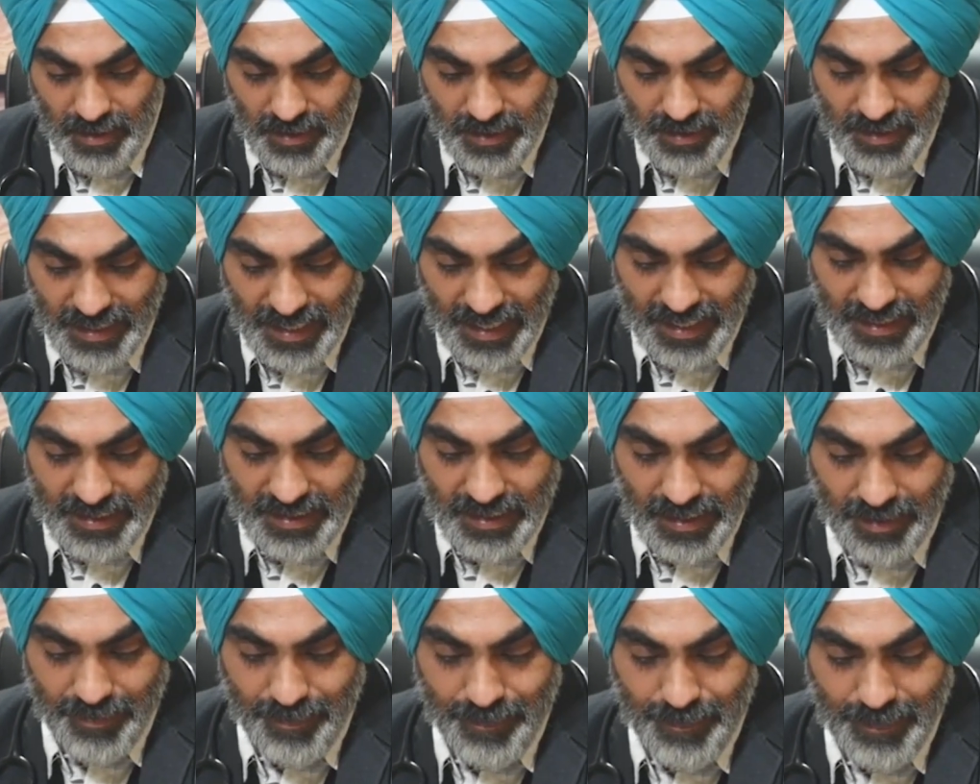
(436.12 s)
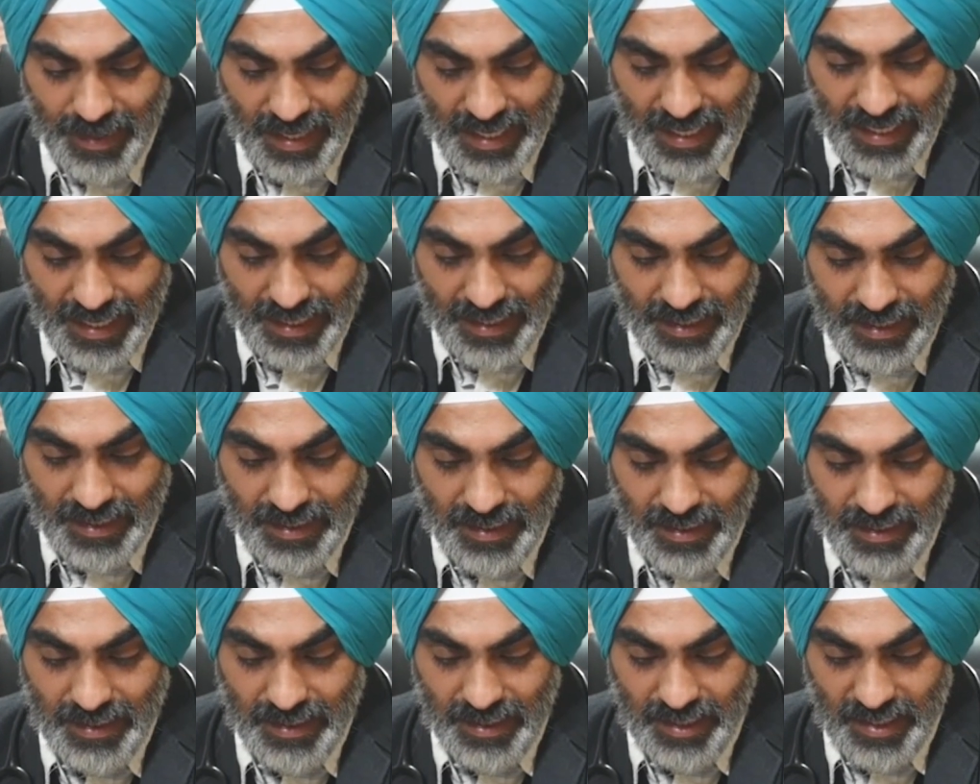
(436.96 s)
that the bad
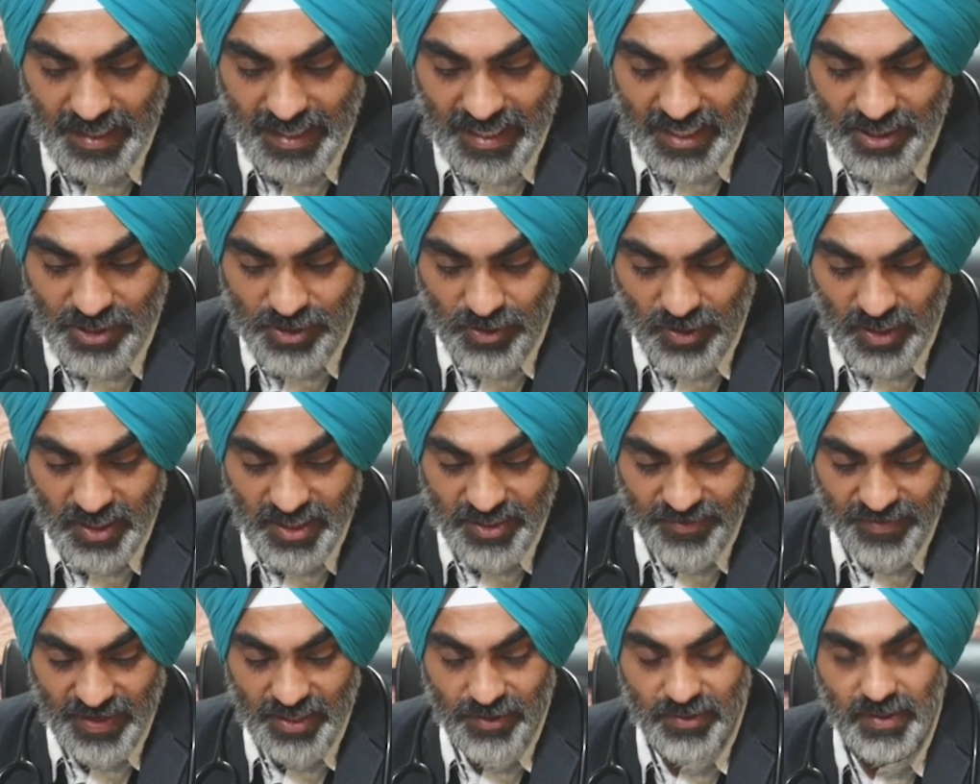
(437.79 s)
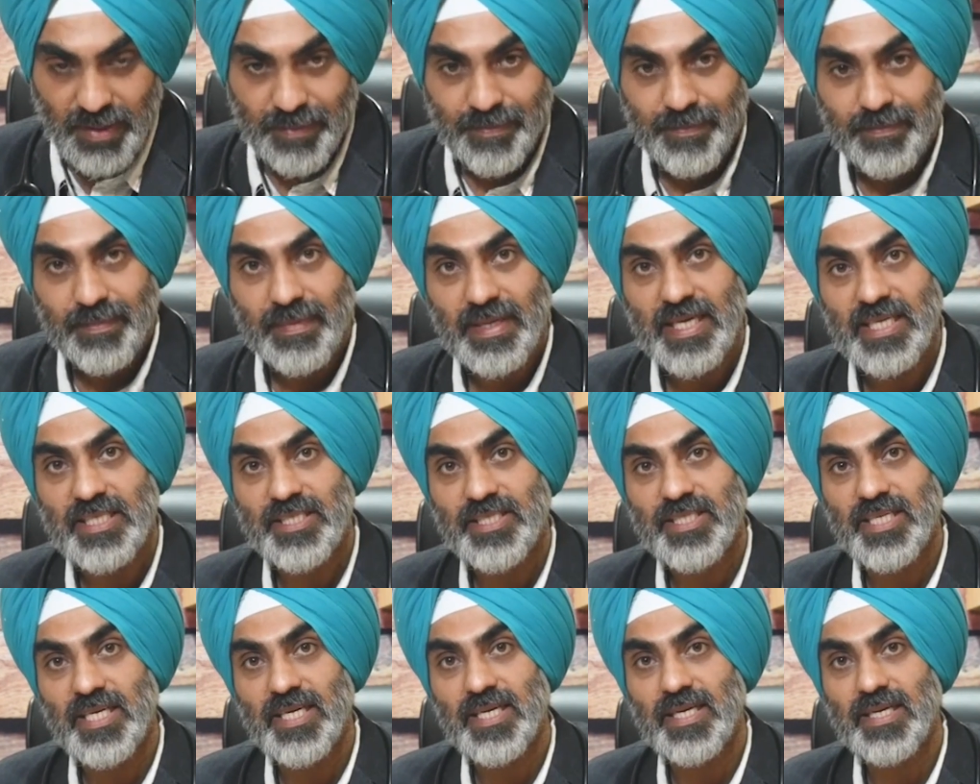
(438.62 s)
cholesterol is one of the
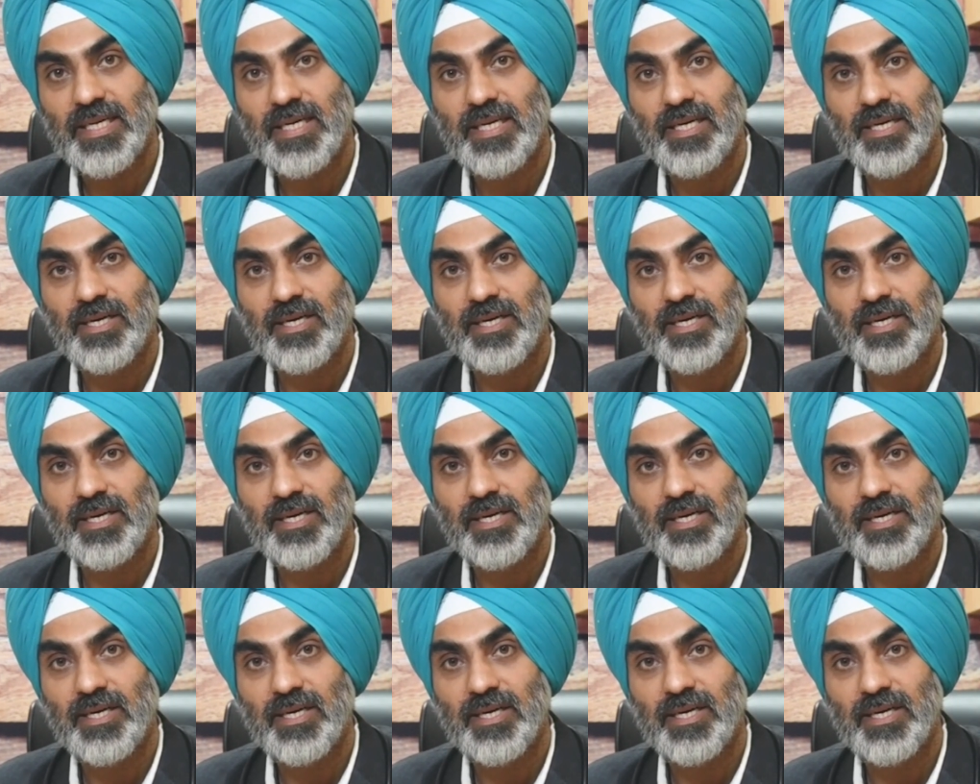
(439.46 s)
major